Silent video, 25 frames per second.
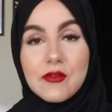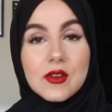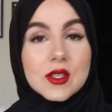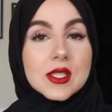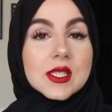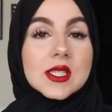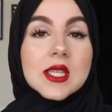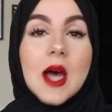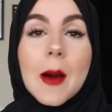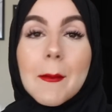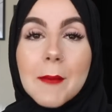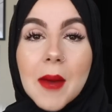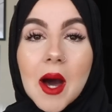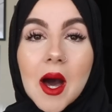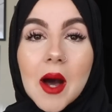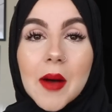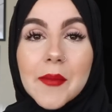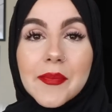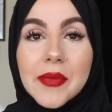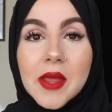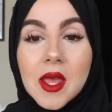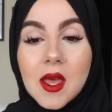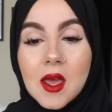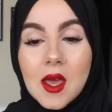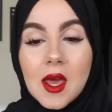for
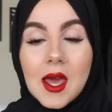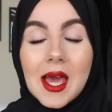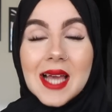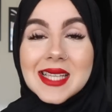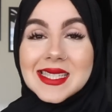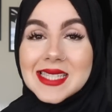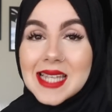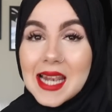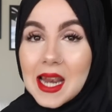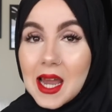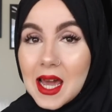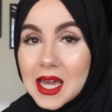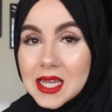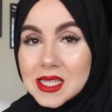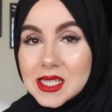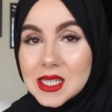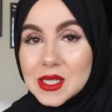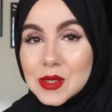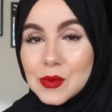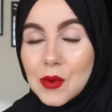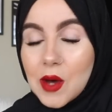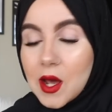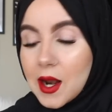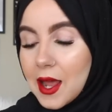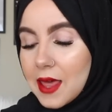summer. It's light
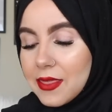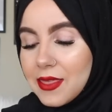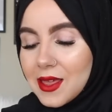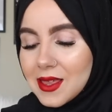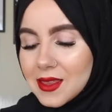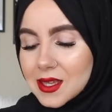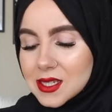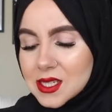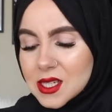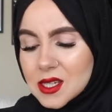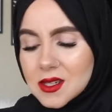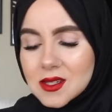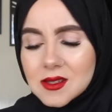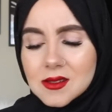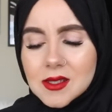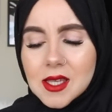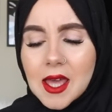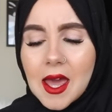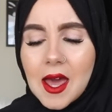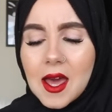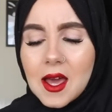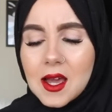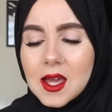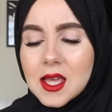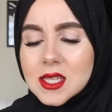as well. I think this,
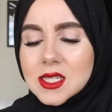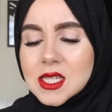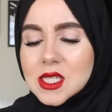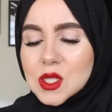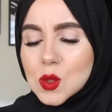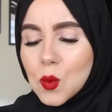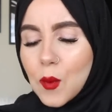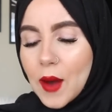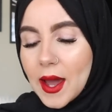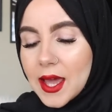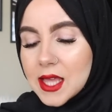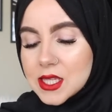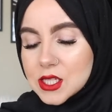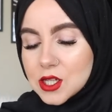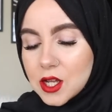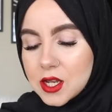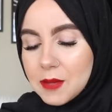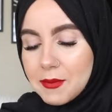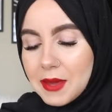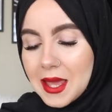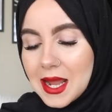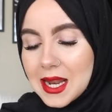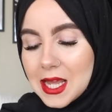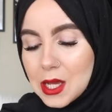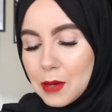yeah, because it's white, it's going
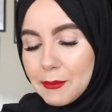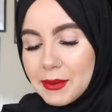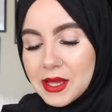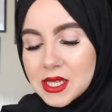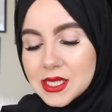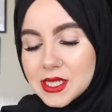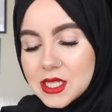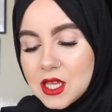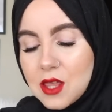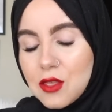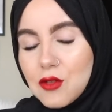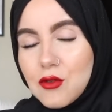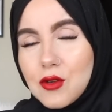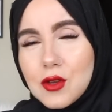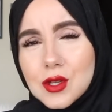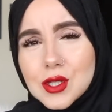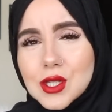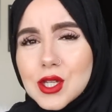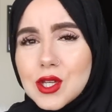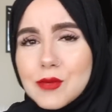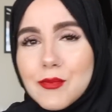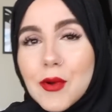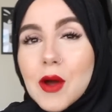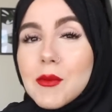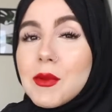to be a little bit see-through,
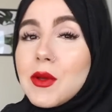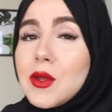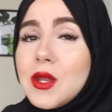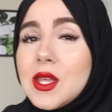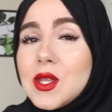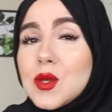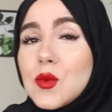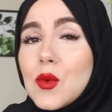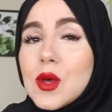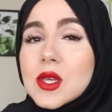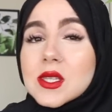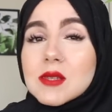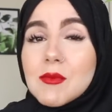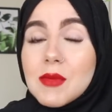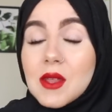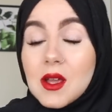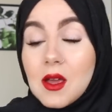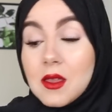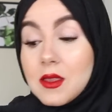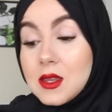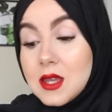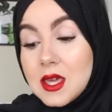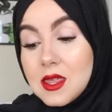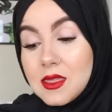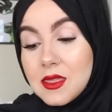so you probably need to wear something
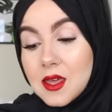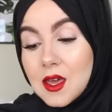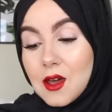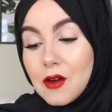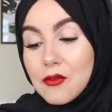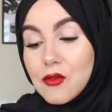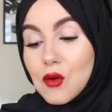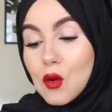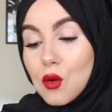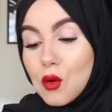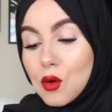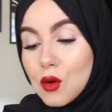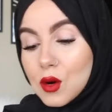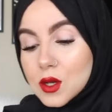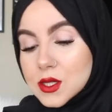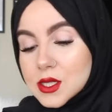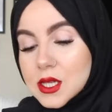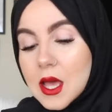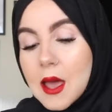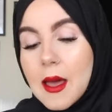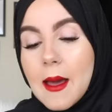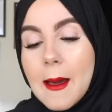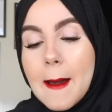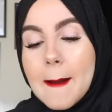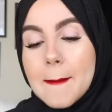underneath it, of
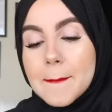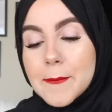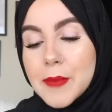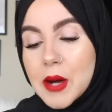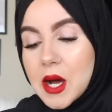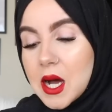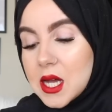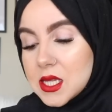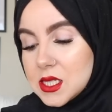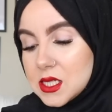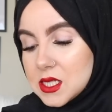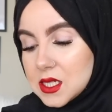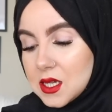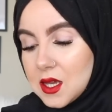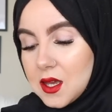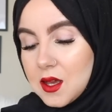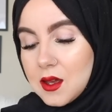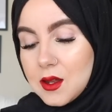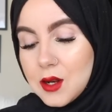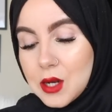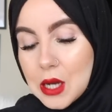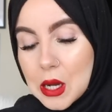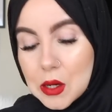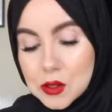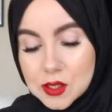course, but
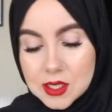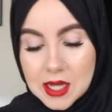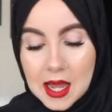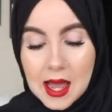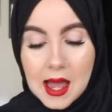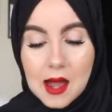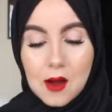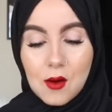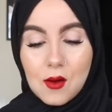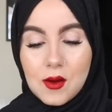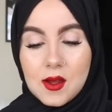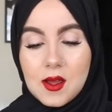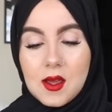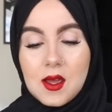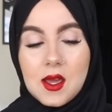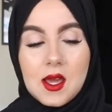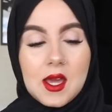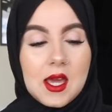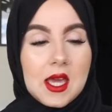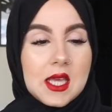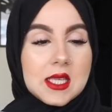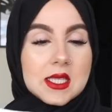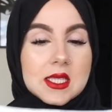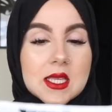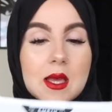no doubt
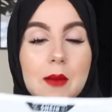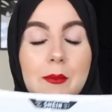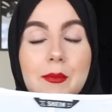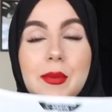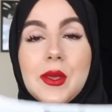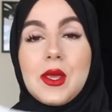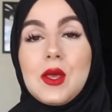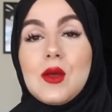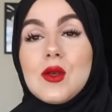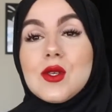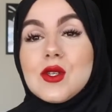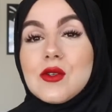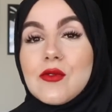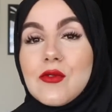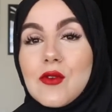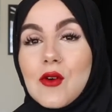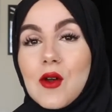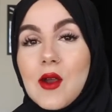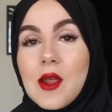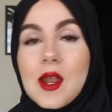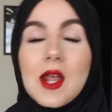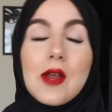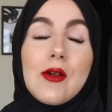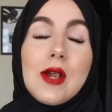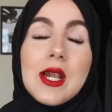it is beautiful,
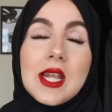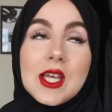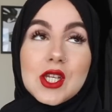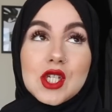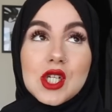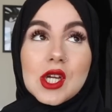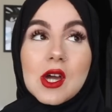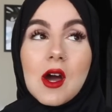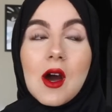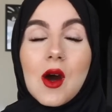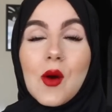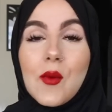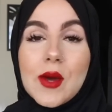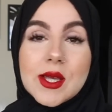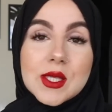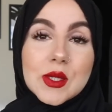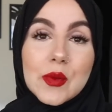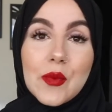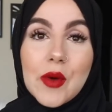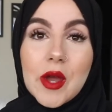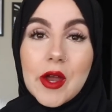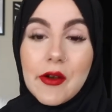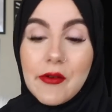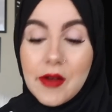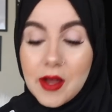and I literally can't wait
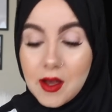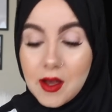to wear